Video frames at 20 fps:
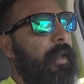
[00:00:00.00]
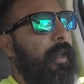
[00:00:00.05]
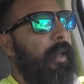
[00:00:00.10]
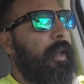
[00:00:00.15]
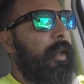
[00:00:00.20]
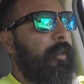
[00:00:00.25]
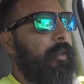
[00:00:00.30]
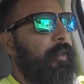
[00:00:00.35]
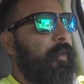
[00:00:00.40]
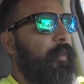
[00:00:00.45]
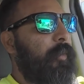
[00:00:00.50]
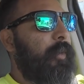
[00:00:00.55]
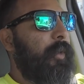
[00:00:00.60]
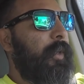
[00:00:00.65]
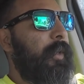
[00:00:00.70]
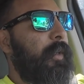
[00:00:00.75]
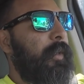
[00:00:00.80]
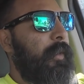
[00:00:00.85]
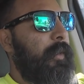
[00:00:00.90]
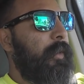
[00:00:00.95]
And you know
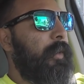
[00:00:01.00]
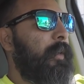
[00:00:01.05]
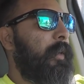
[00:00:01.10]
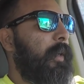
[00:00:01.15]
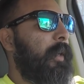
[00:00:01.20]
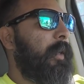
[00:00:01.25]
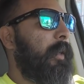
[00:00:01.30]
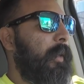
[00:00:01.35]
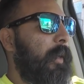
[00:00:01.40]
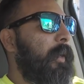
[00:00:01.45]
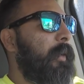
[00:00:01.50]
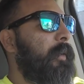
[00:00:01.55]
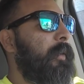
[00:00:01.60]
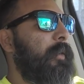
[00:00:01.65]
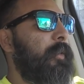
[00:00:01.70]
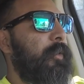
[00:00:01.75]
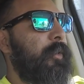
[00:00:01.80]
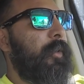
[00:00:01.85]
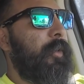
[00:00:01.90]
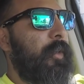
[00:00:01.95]
what, I
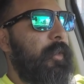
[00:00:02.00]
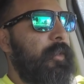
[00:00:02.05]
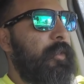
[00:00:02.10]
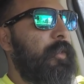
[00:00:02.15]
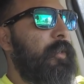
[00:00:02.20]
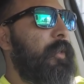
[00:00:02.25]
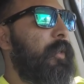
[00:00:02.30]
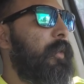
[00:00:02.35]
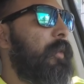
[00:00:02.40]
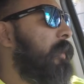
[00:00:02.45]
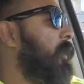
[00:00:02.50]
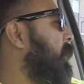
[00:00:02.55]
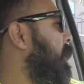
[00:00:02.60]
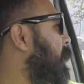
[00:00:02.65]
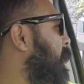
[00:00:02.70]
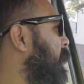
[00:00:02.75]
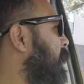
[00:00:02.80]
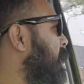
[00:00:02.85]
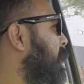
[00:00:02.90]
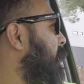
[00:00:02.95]
did charge
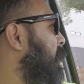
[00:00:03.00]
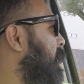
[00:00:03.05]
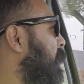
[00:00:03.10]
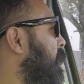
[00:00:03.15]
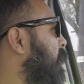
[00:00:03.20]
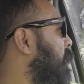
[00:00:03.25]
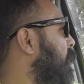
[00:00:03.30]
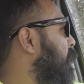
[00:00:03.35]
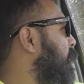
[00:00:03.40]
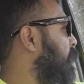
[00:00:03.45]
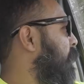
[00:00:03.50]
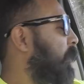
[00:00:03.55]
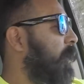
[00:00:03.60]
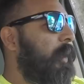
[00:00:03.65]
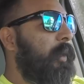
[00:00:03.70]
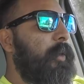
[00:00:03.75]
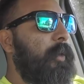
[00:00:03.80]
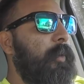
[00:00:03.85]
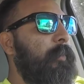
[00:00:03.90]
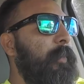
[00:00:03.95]

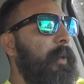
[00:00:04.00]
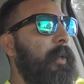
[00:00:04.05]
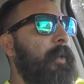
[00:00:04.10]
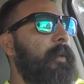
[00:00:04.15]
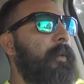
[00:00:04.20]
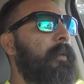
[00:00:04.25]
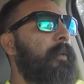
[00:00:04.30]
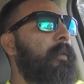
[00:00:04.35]
pretty good, man.